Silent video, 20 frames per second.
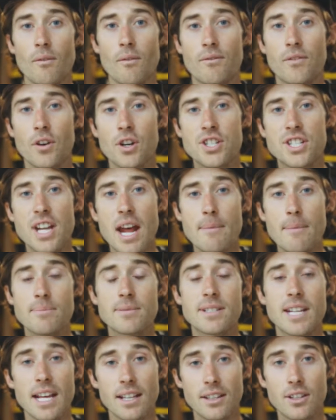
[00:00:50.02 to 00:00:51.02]
first step,
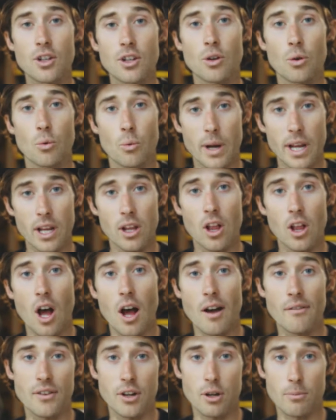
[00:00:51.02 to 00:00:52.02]
take your wheel
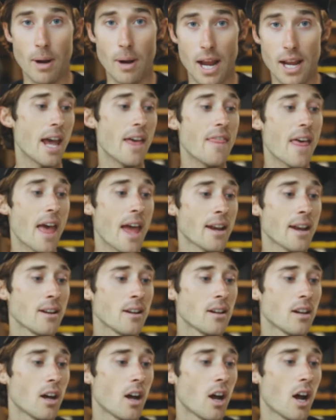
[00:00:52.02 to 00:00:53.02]
off your bike and then
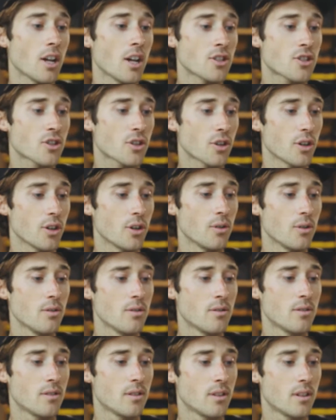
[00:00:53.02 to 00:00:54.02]
unscrew
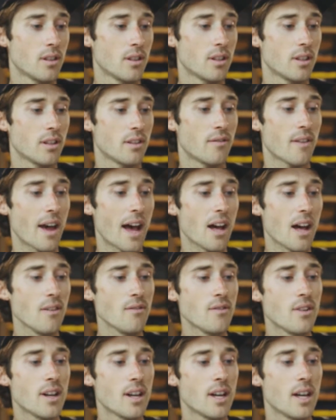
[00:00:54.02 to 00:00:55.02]
the valve,
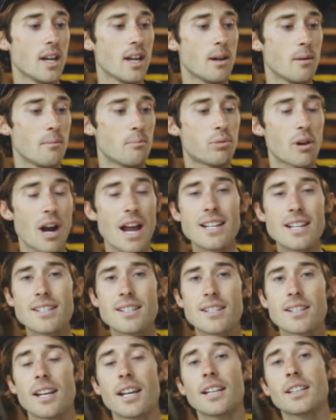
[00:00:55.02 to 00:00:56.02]

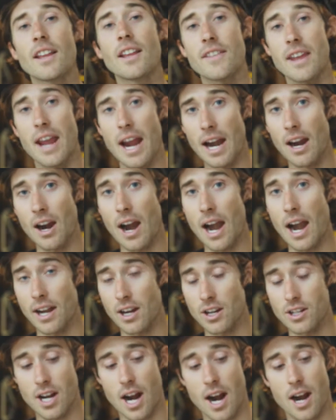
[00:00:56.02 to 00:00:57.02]
press, and let the air out of your
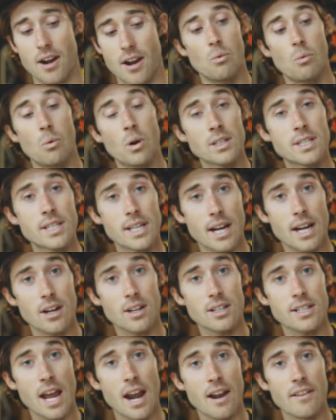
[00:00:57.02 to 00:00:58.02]
tire. Once the air
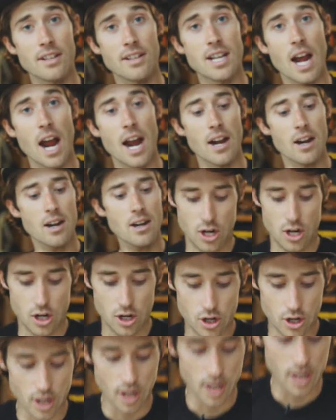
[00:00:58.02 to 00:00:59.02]
is out of the tire,
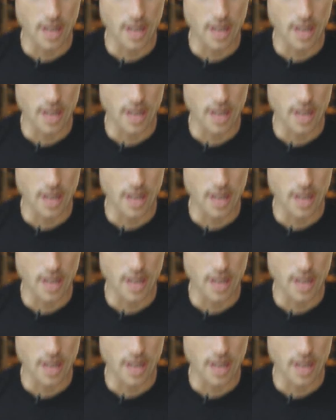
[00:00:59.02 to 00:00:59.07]
you're gonna